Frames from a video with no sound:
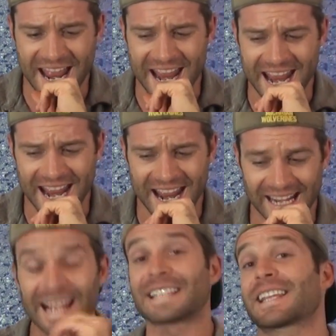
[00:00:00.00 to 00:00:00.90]

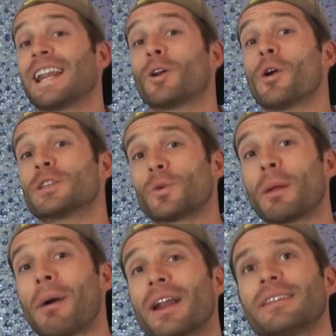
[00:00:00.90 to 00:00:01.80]
And last category is
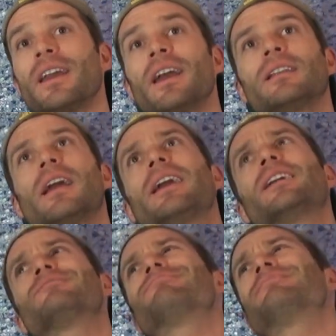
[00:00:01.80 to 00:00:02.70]
would I buy it again?
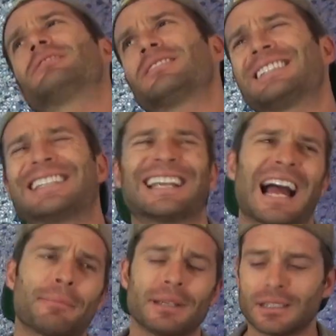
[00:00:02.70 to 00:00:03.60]
And
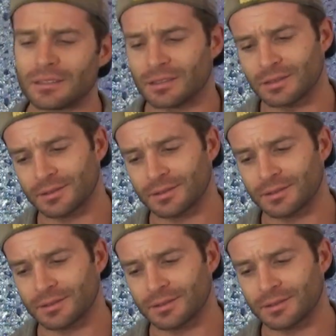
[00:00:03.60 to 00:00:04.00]
I mean,